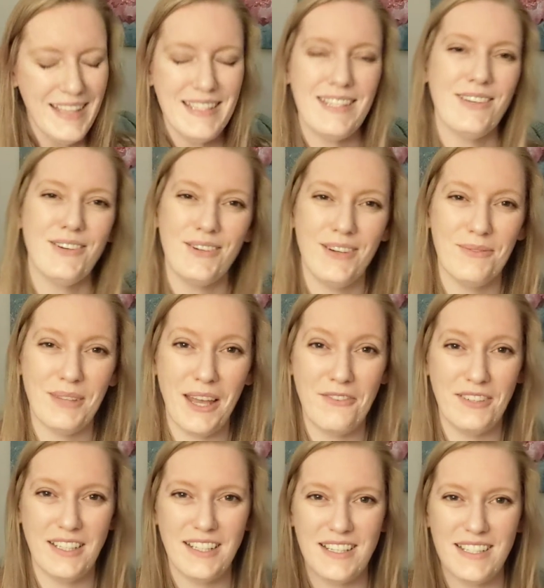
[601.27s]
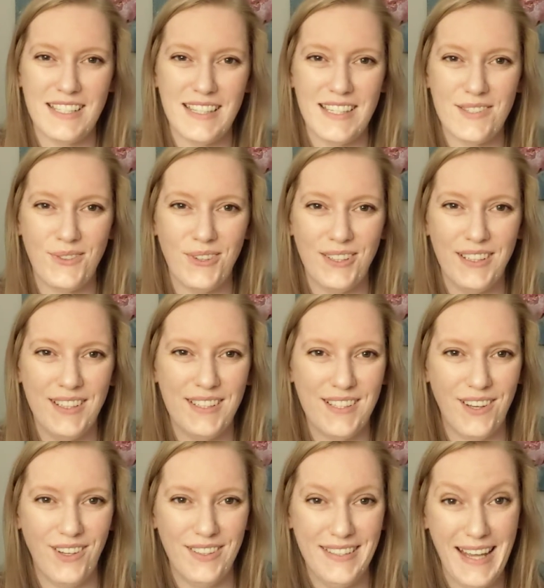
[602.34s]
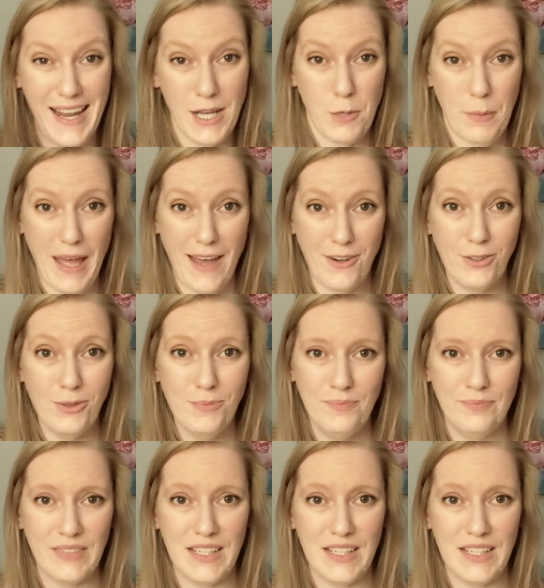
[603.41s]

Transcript: So I'm laughing because this one is called Tank Battle.